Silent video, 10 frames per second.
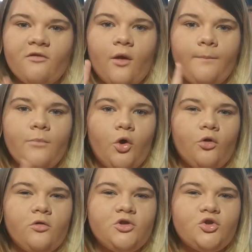So I'm
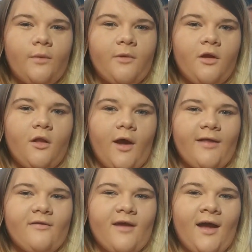not too sure I'm going to
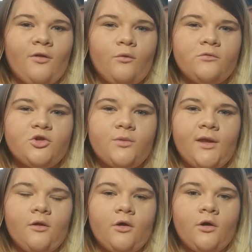light this candle
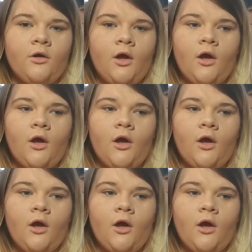during the